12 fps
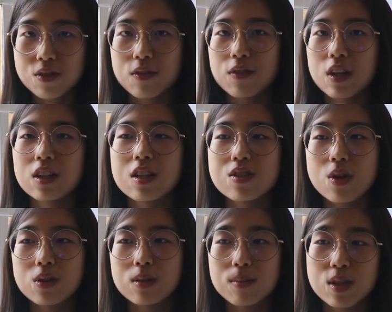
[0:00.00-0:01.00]
to focus
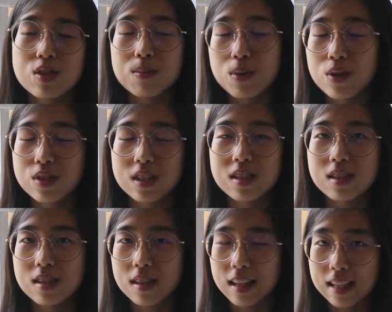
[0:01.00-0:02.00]
on the most important
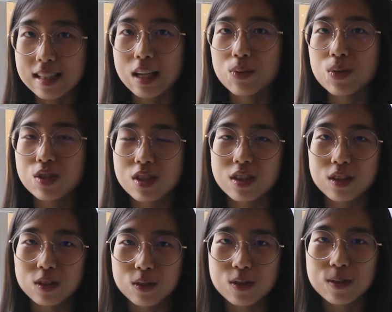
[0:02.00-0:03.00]
things that you want to
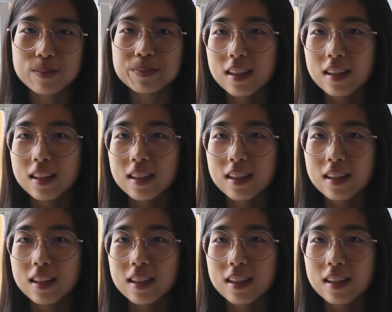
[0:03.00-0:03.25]
include.